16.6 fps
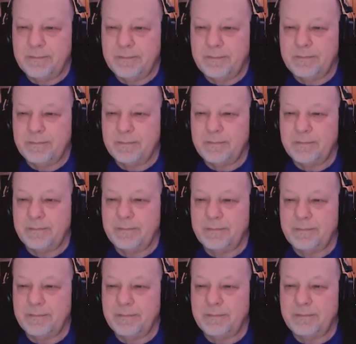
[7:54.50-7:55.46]

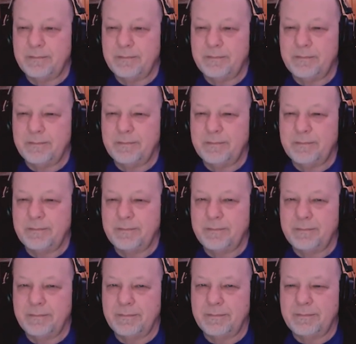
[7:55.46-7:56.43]

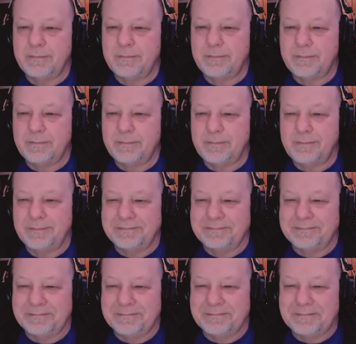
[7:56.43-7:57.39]

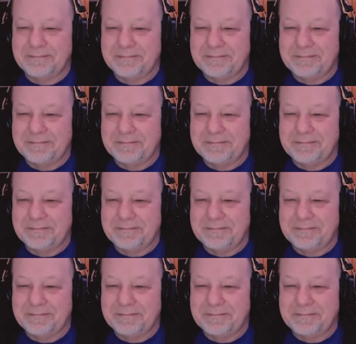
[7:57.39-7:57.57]
No words are spoken by the person on screen.